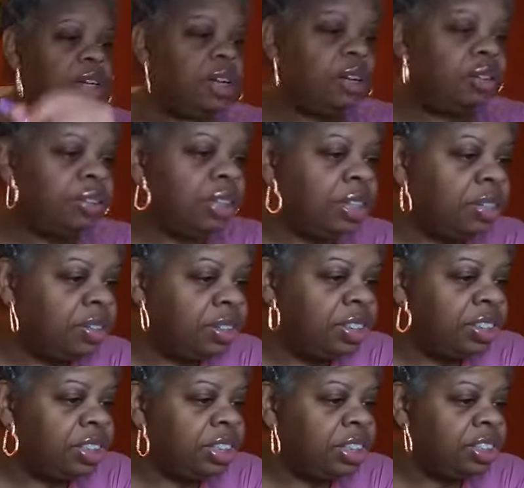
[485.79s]
Oh, there
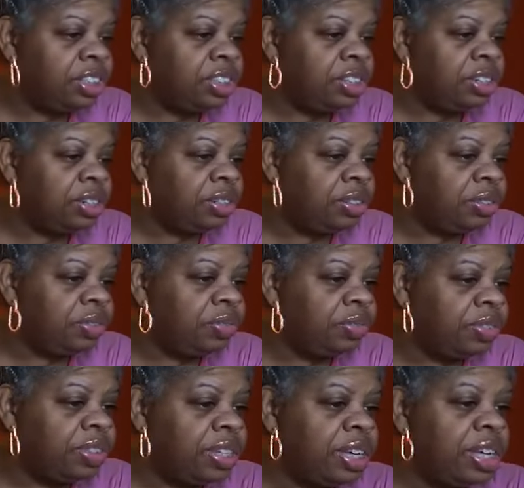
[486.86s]
she go.
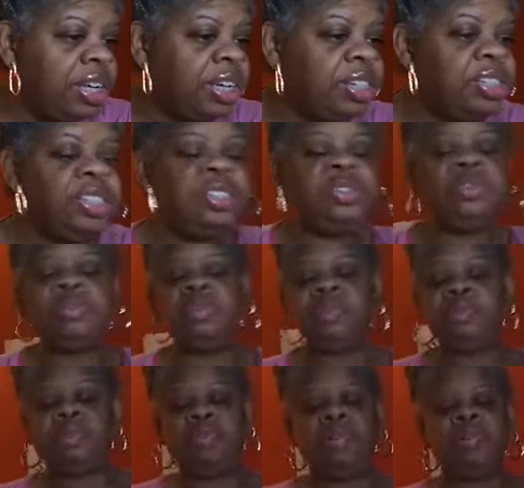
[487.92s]
She's
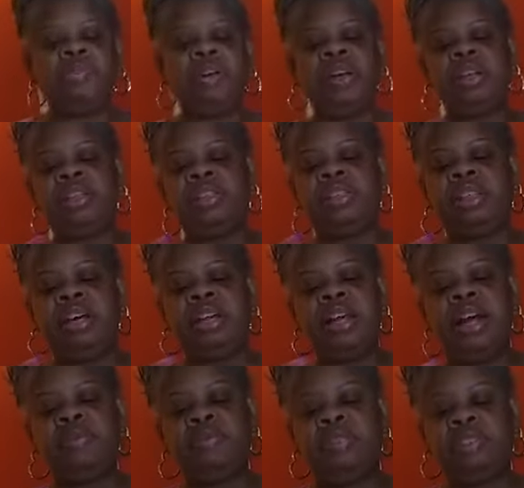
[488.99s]
doing all right, Asana.
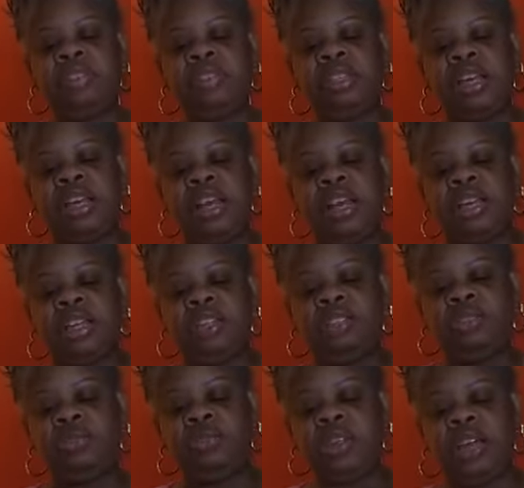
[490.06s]
I was just saying, I
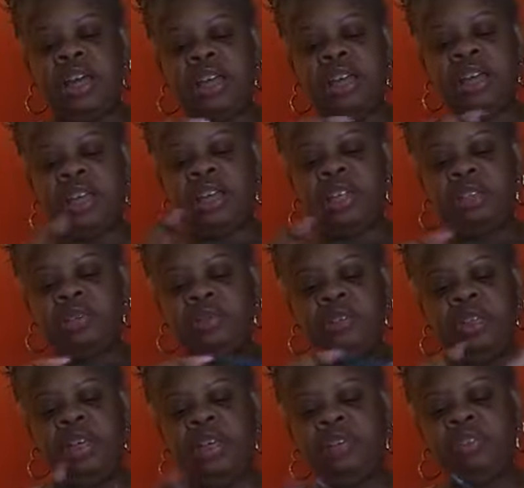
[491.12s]
guess you not here. I guess you
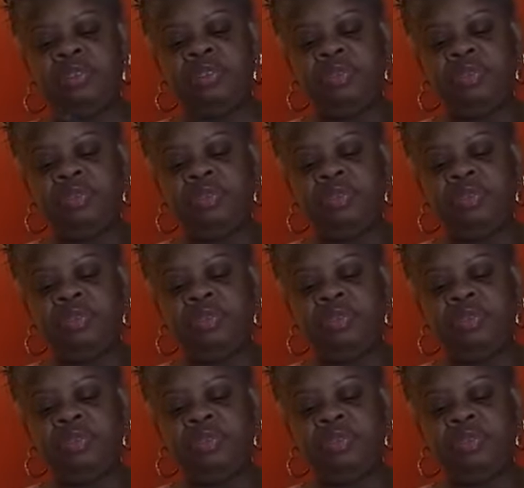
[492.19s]
left.